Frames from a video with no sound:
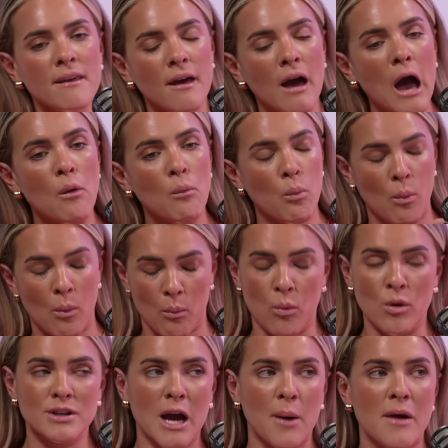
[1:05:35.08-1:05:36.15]
i
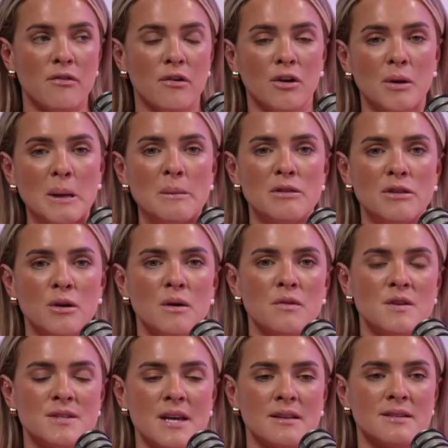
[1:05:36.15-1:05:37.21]
would however agree with you in
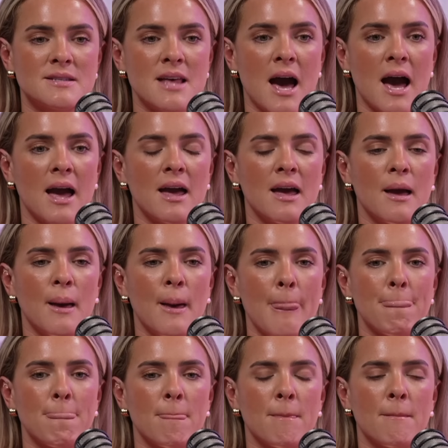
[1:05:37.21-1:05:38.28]
the sense that
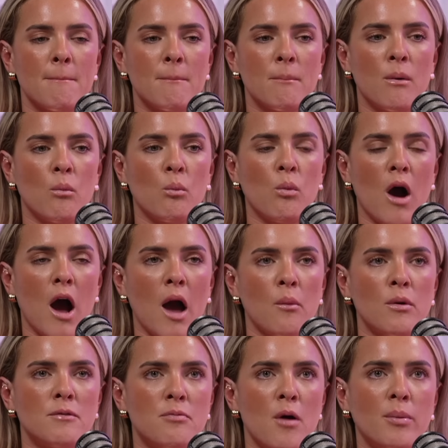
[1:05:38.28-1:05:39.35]
i
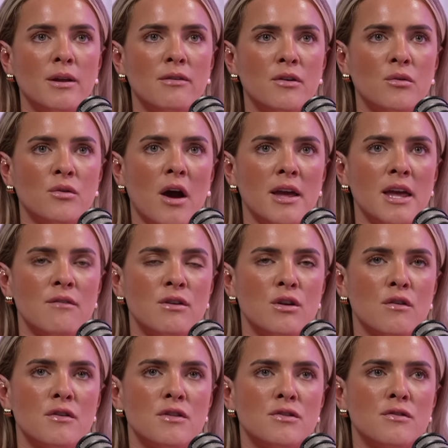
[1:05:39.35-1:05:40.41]
would probably feel naive
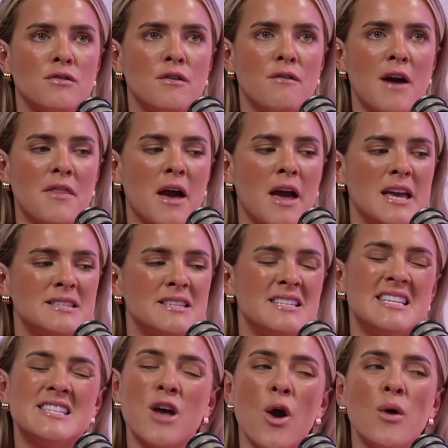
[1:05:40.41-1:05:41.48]
enough in the fact that is
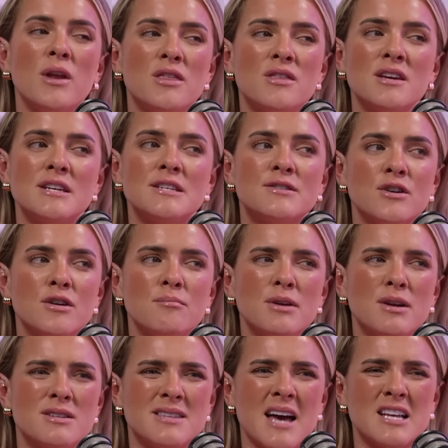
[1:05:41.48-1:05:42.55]
this his only thing he's done
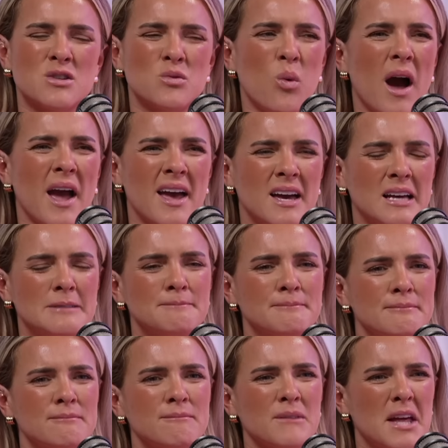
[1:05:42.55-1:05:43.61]
because that's quite a
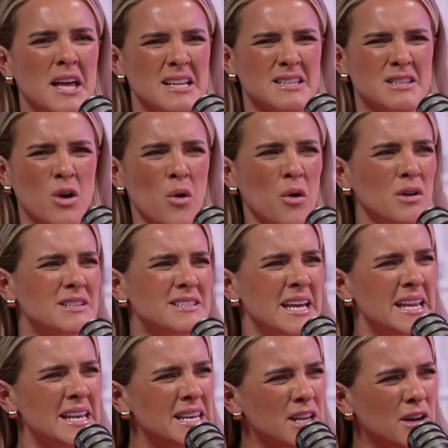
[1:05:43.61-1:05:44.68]
like going on
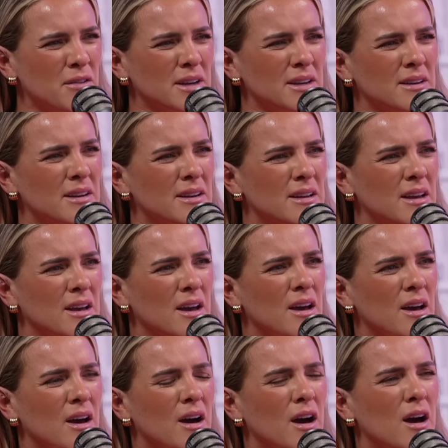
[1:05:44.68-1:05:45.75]
tinder and it's
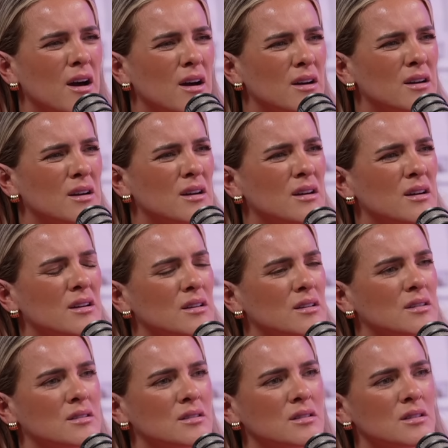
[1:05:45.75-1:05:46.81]
quite a random
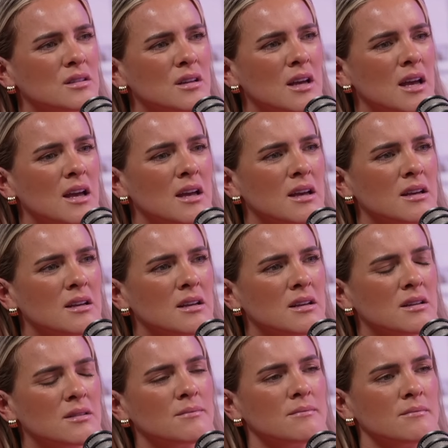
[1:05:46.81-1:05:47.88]
act to just
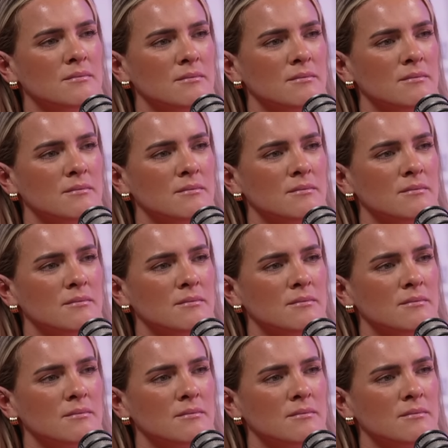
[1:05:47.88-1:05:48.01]
do